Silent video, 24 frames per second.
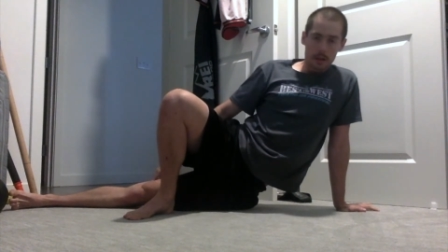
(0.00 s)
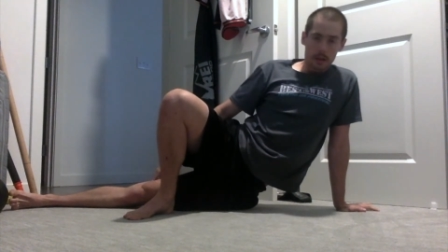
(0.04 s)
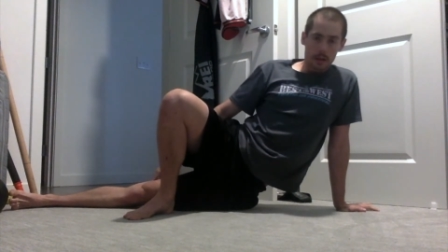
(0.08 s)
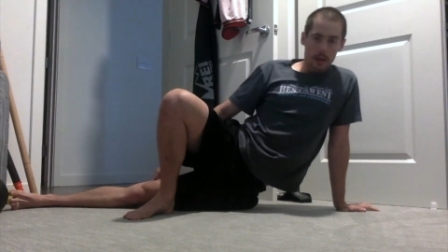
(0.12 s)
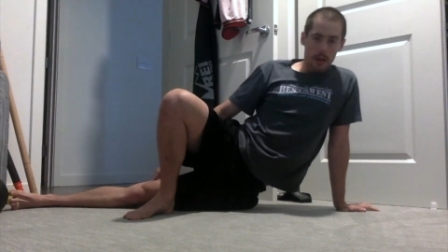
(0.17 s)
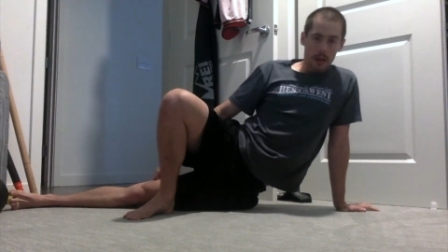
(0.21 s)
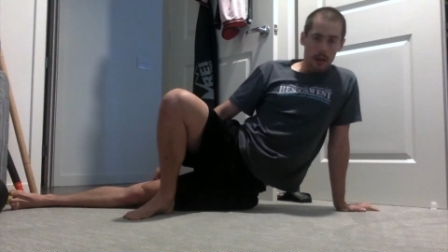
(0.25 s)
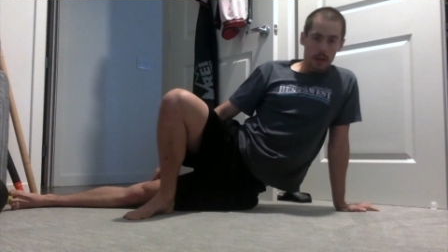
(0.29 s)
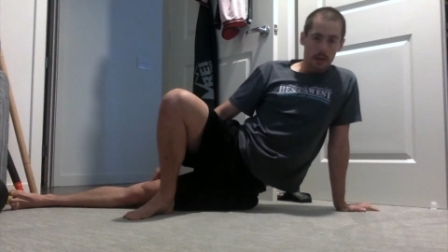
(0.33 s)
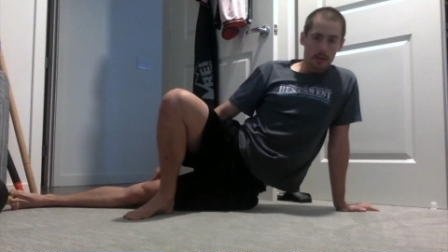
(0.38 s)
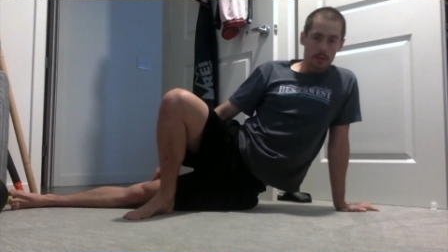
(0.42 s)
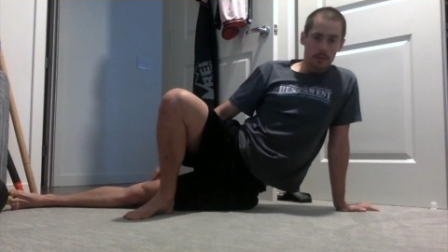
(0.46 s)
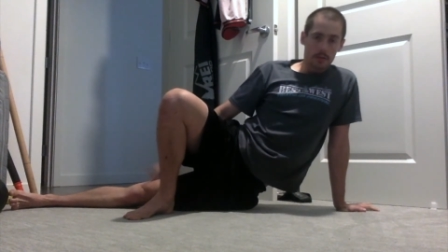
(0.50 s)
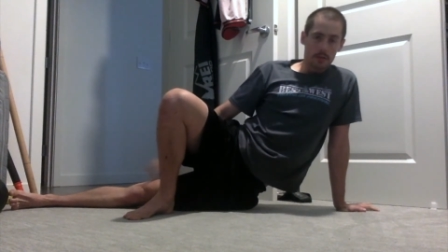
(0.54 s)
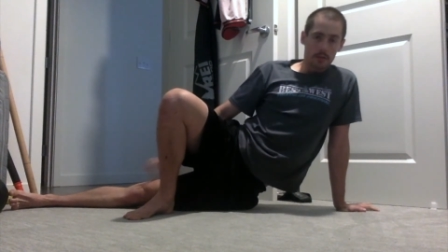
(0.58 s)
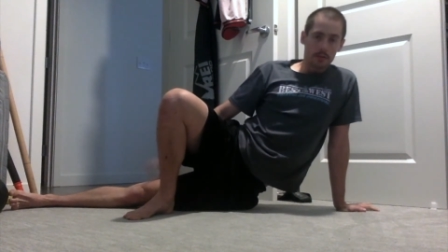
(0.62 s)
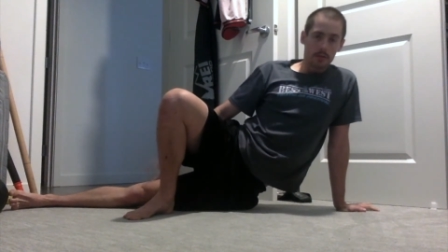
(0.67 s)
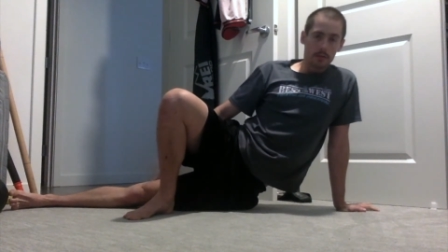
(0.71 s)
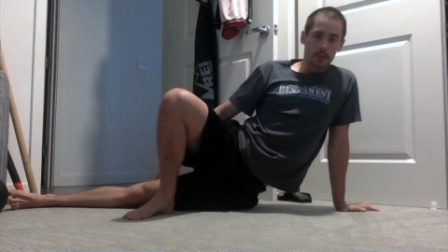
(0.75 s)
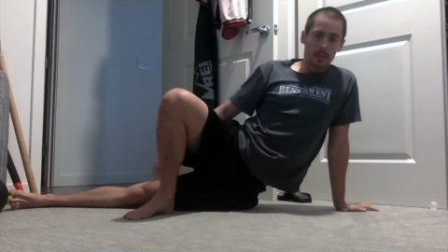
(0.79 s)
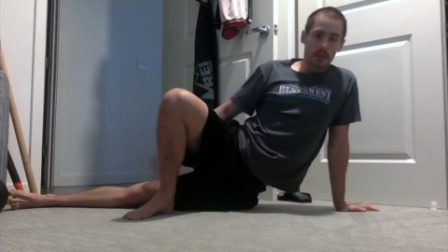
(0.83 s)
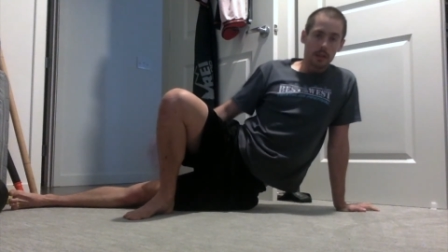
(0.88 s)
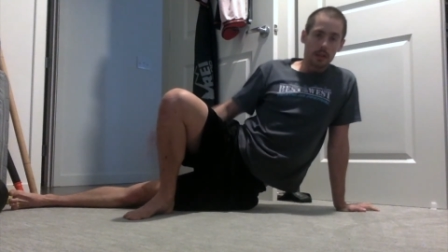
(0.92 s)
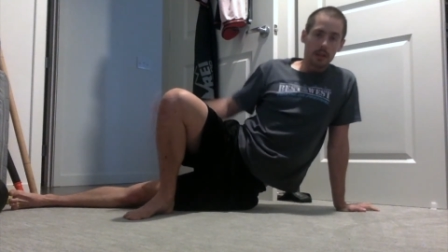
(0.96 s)

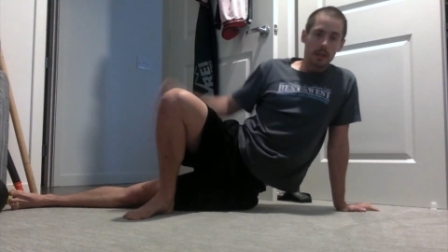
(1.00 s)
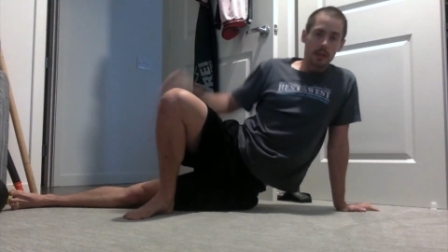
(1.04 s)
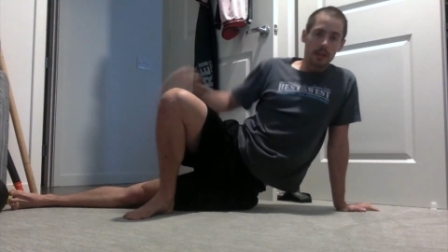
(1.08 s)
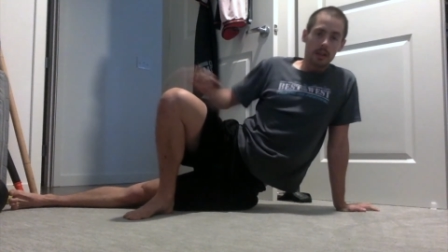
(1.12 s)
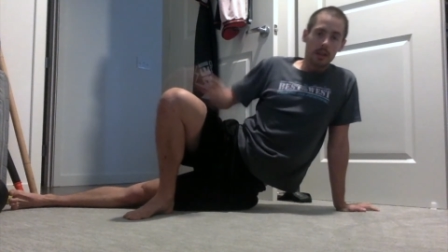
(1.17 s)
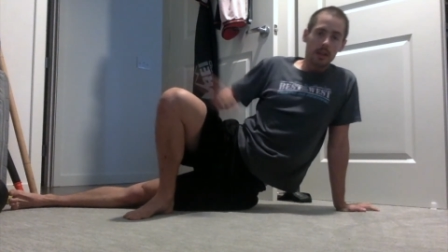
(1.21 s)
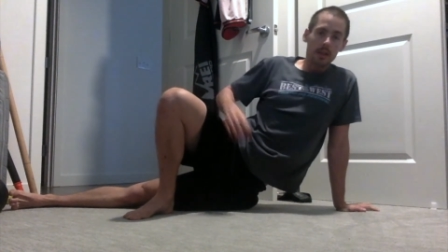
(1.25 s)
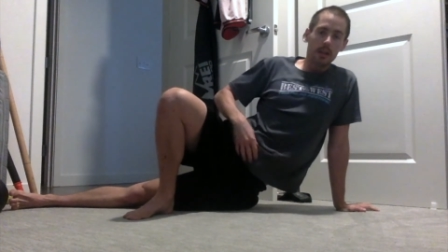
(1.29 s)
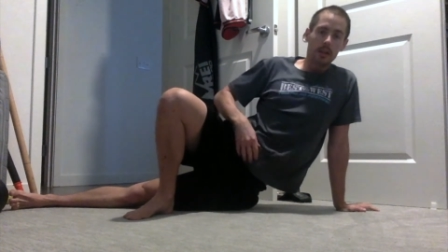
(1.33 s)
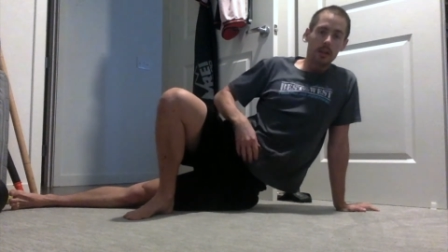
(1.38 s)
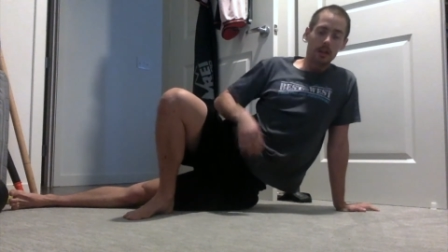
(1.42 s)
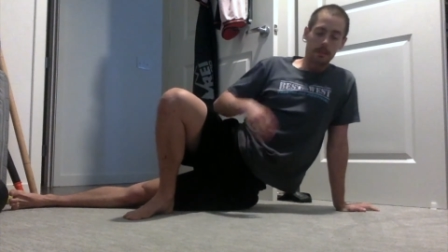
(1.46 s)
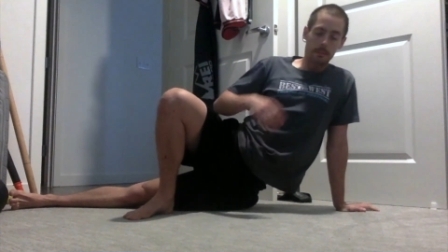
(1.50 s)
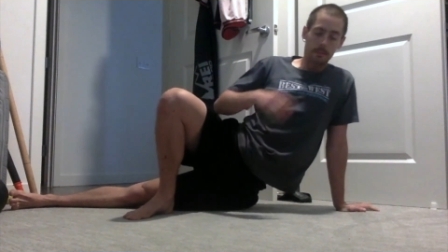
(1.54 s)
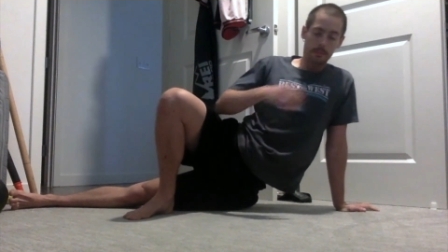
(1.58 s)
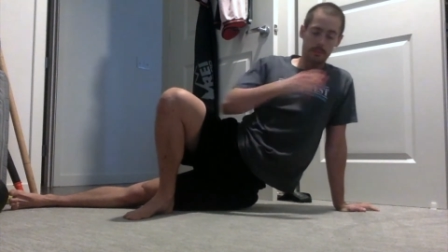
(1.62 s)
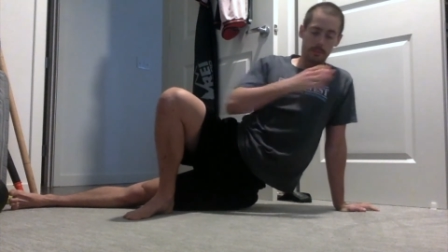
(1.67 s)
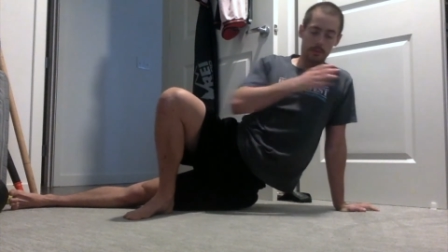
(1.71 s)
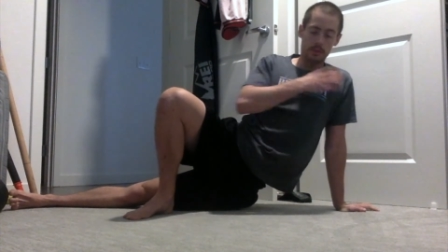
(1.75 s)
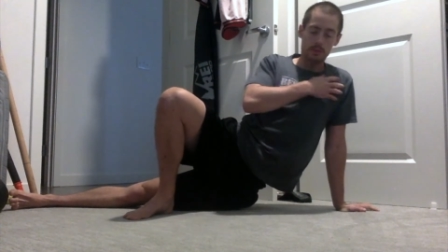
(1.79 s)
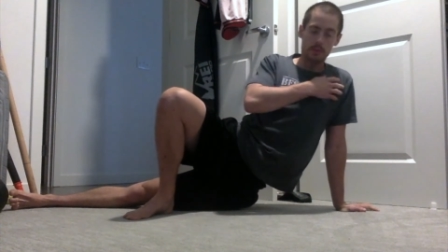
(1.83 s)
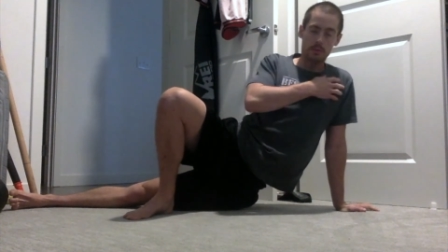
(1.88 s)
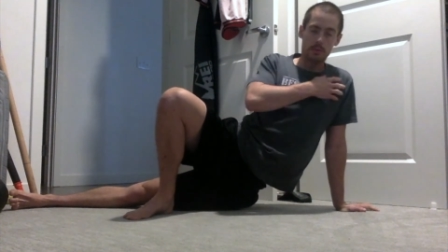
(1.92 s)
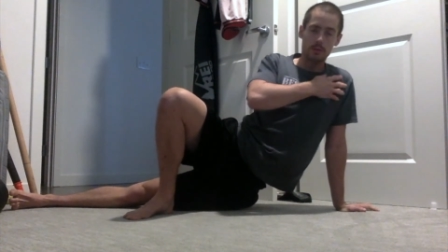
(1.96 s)
ankle, knee, hip,
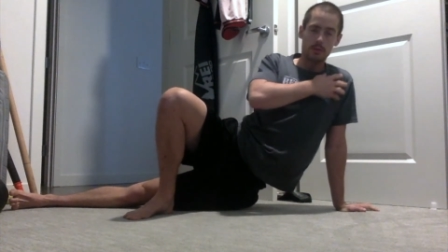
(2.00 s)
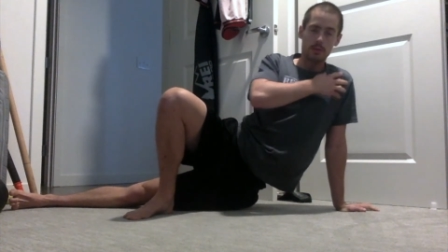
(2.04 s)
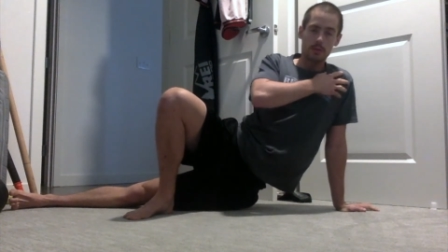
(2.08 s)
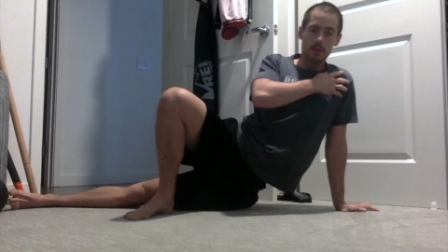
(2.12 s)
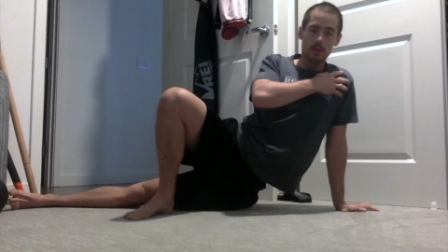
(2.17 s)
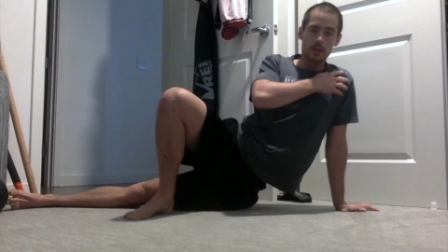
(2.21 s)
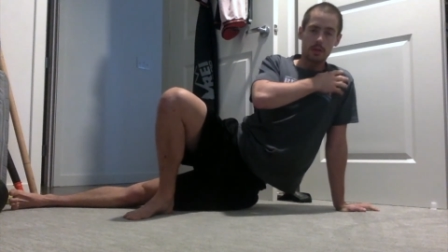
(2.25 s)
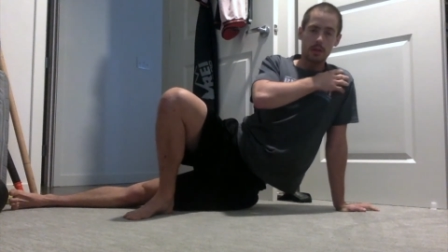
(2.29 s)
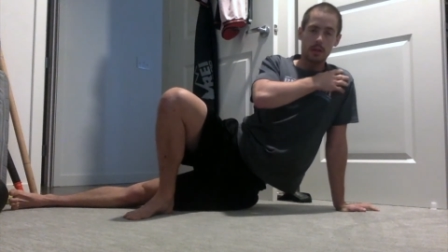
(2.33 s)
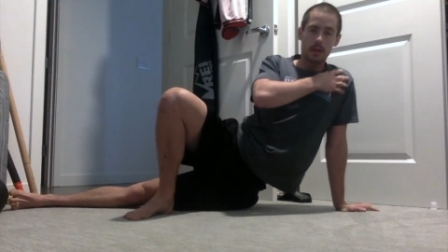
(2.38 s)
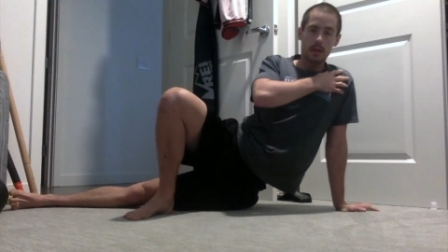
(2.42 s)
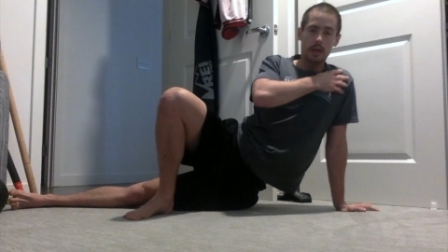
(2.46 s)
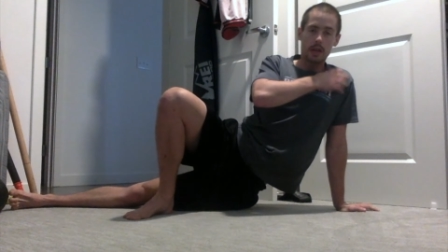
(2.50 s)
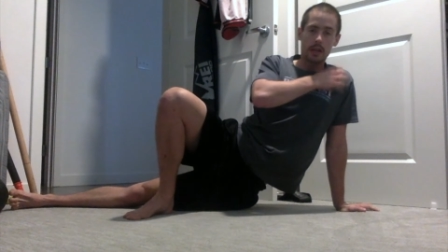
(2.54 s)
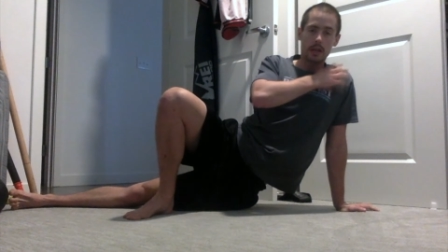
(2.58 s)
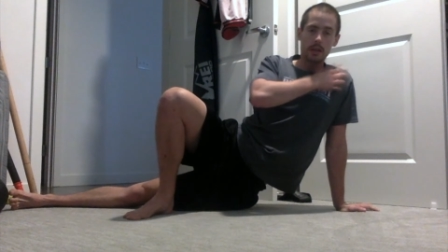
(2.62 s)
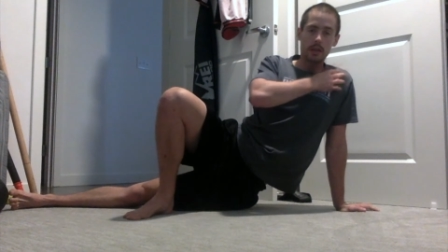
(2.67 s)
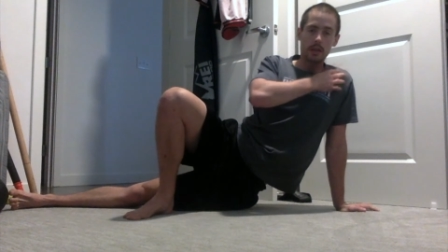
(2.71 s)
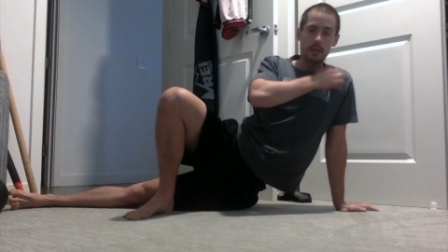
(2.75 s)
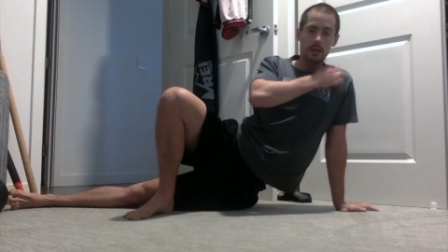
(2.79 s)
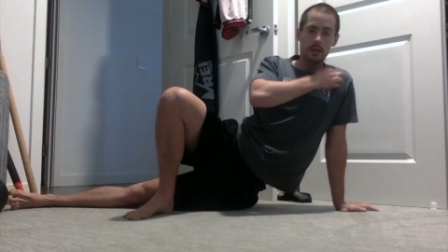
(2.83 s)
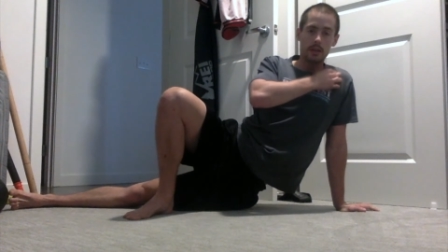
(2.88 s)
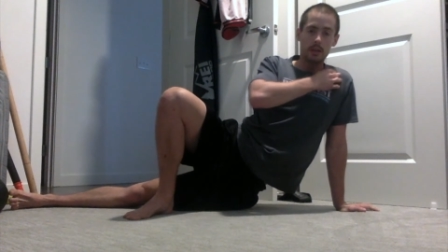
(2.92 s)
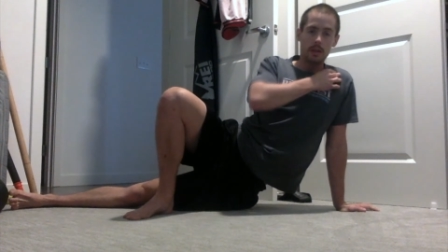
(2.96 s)
and shoulder all in
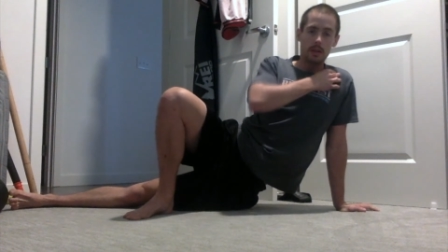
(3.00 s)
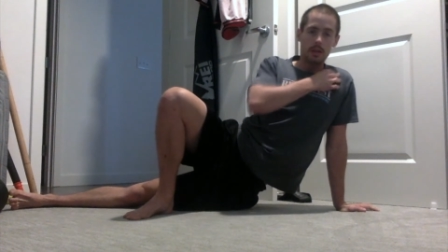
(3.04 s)
line.